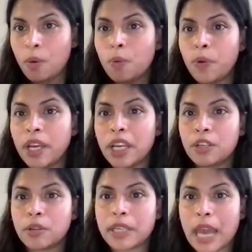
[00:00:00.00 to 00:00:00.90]
we
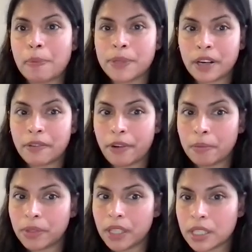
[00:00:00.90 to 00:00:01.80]
need to capture
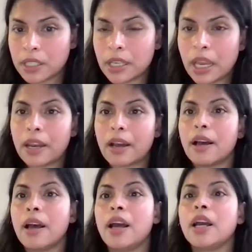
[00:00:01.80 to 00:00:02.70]
from this
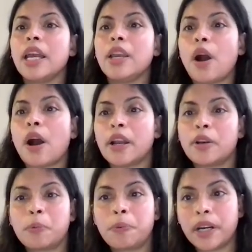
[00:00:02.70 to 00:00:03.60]
data in order
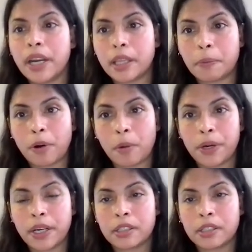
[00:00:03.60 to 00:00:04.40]
to predict the property.